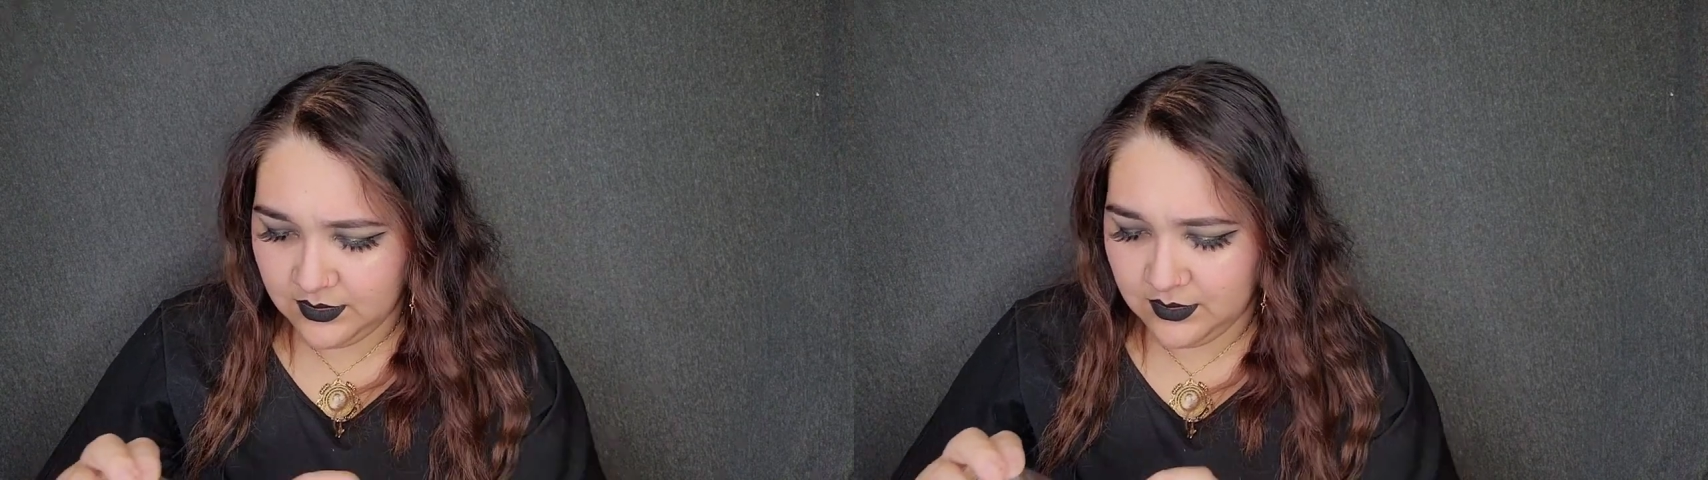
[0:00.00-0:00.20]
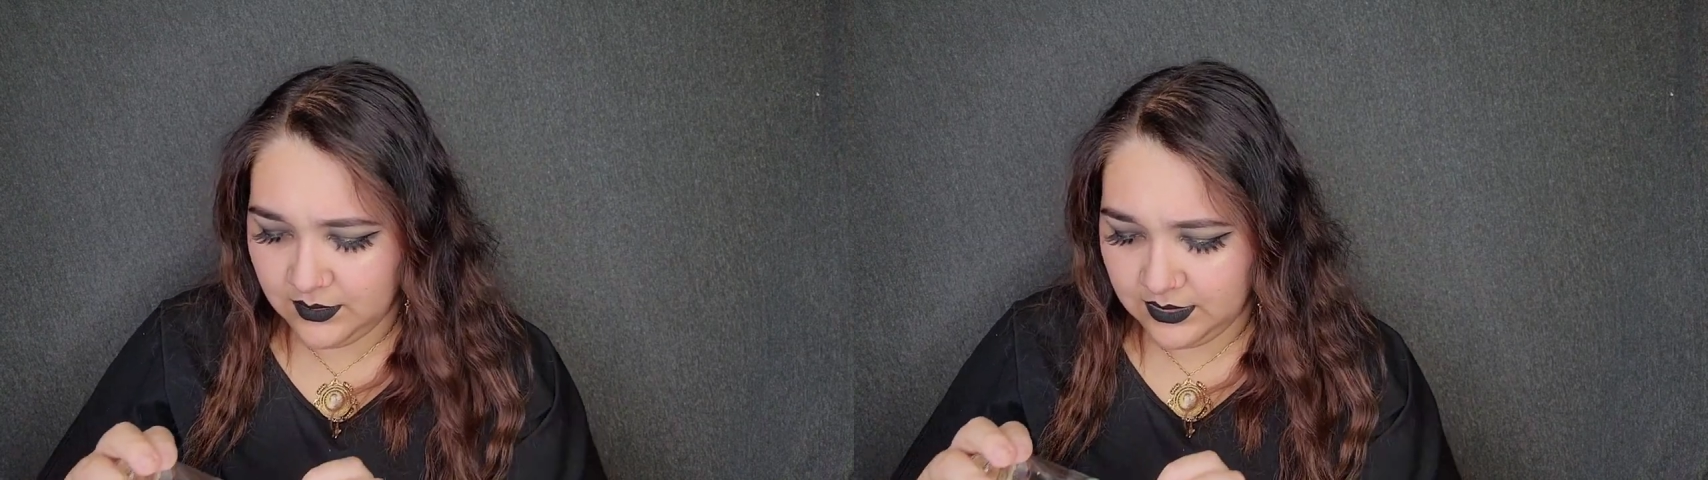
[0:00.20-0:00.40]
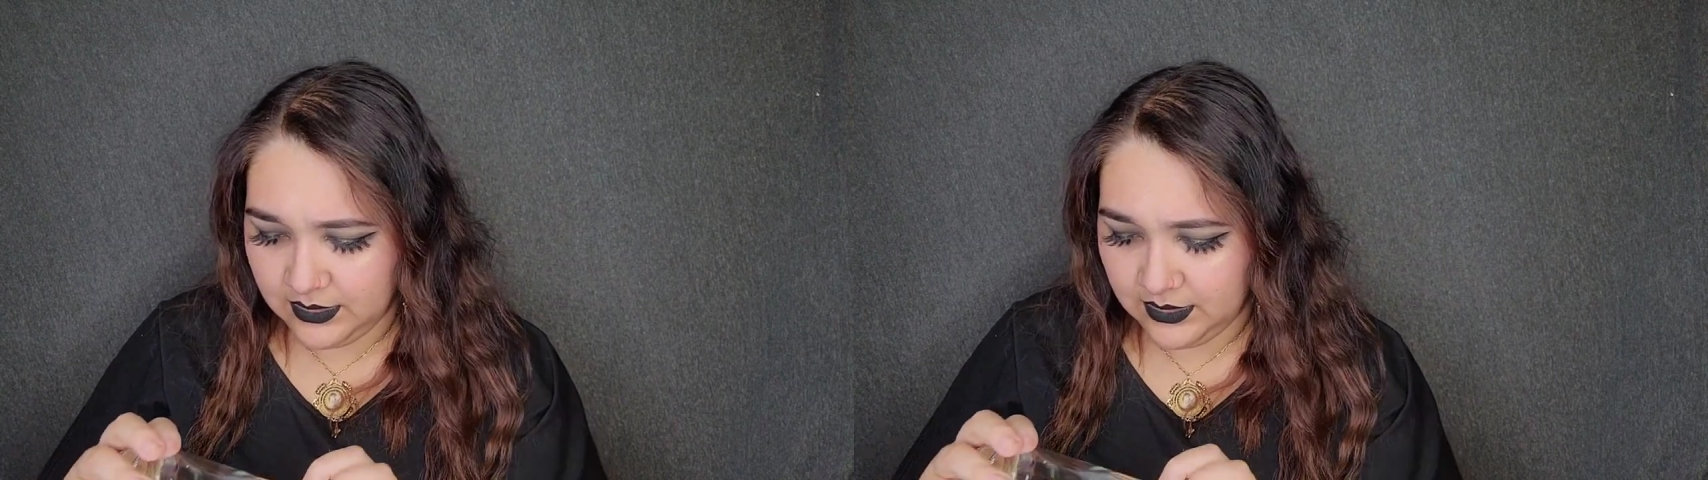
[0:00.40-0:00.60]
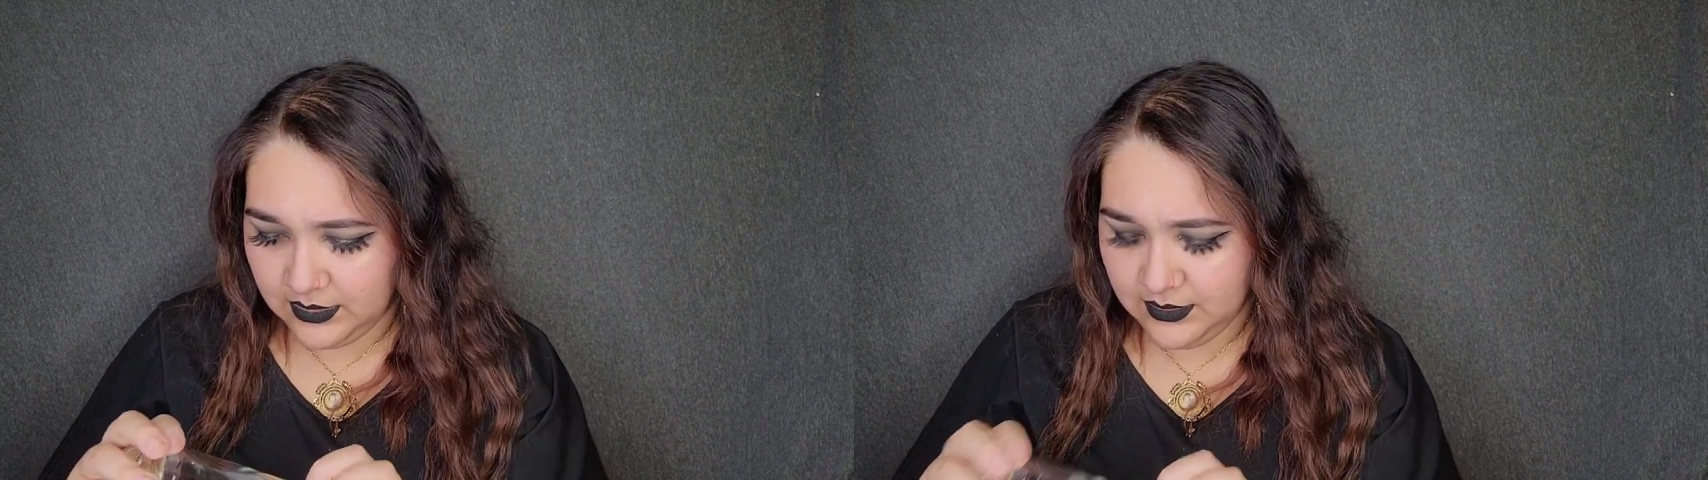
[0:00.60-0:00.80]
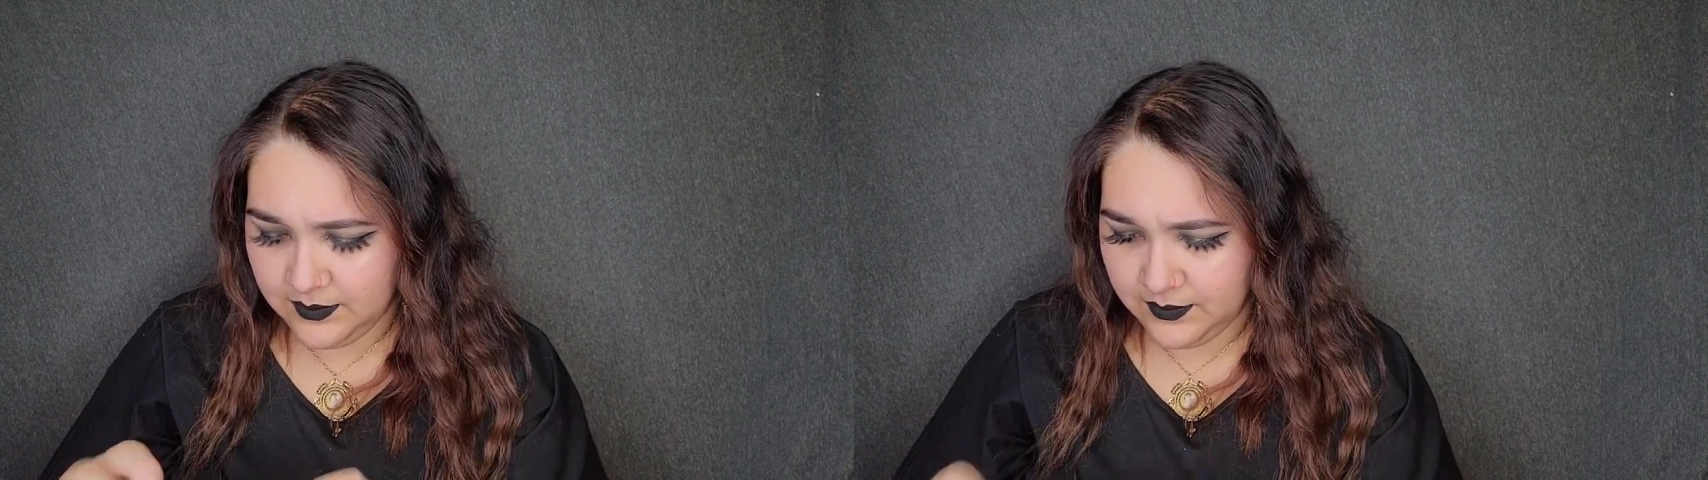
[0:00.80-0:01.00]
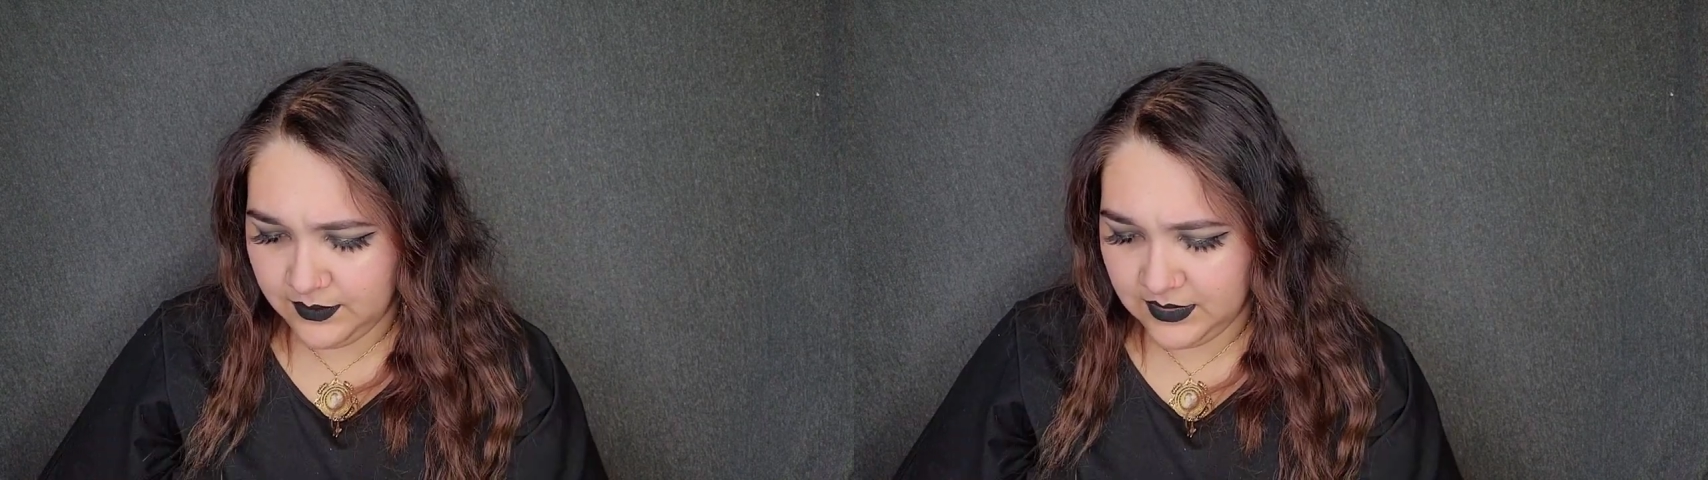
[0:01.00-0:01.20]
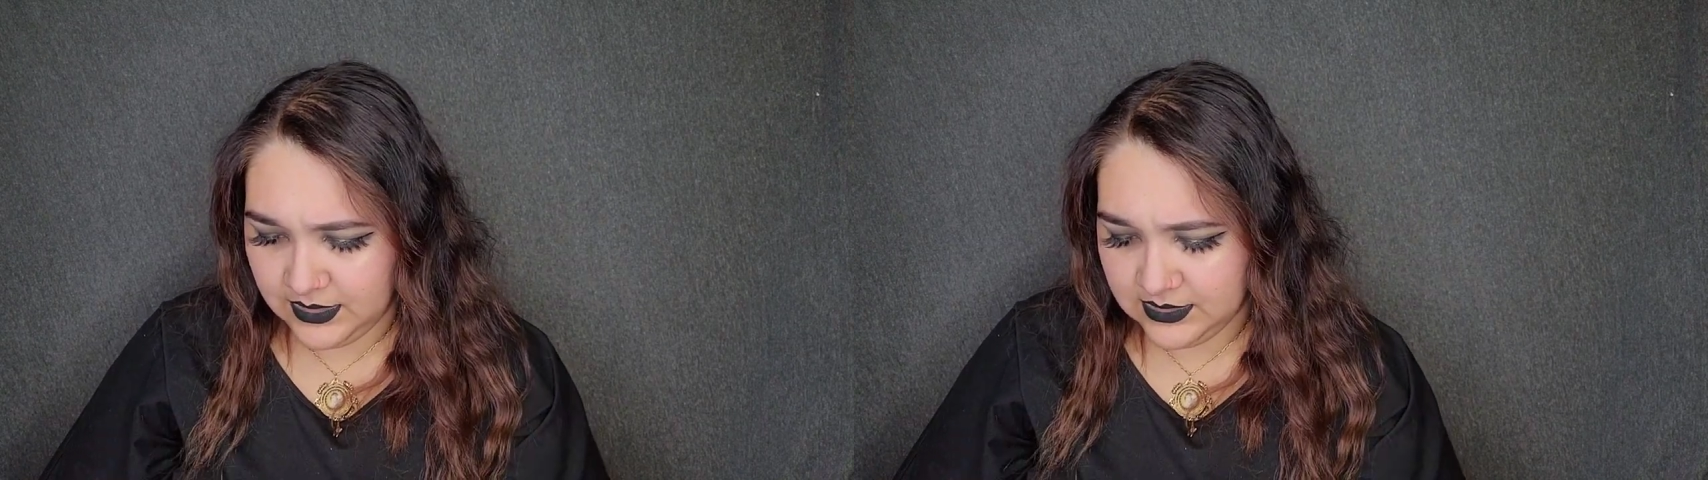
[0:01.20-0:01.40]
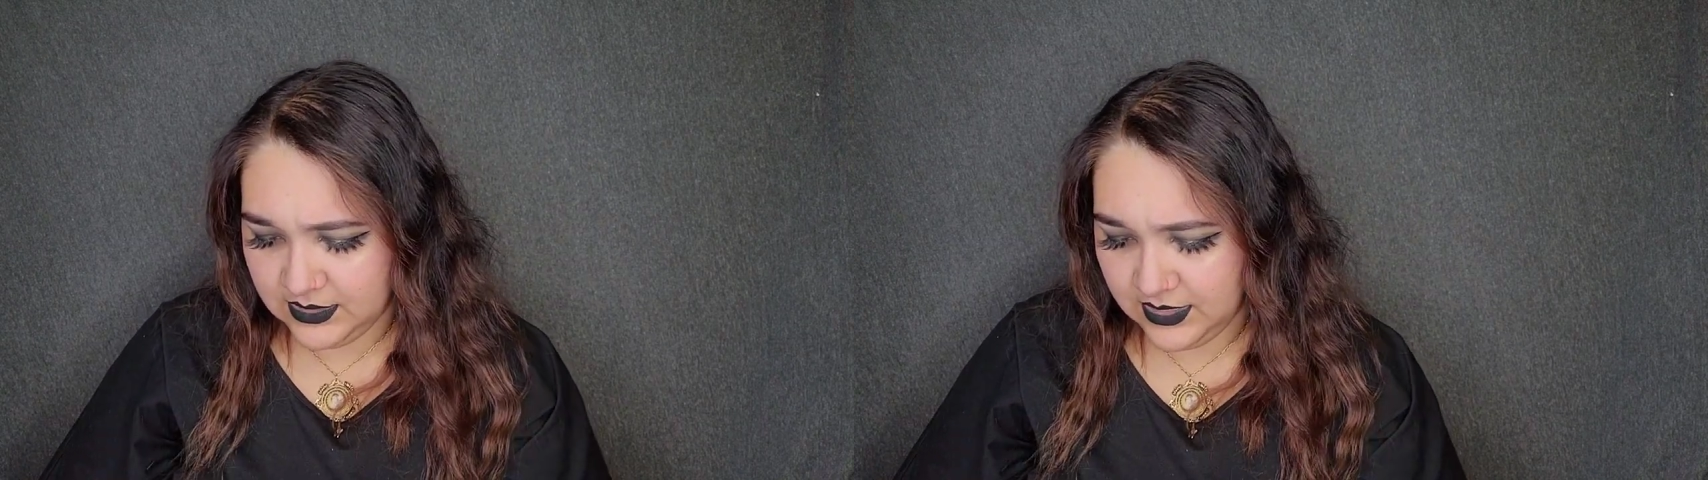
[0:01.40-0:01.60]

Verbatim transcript: okay. Is it